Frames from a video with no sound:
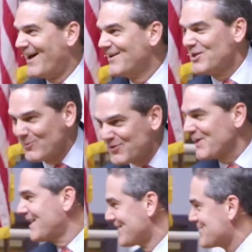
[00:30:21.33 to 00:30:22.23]
Come on,
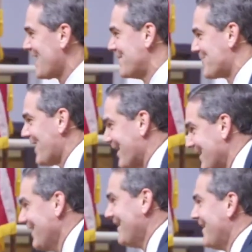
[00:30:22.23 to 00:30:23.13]
you were thinking the same
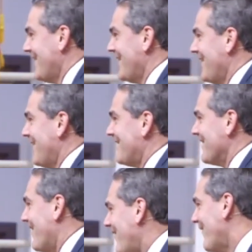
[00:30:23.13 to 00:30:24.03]
thing
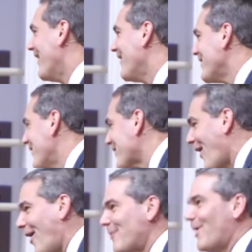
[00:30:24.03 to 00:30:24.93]
Oh, well,
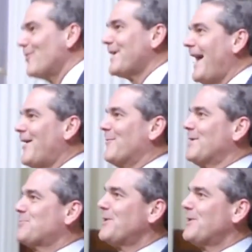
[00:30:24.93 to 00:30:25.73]
you know, the car broke down.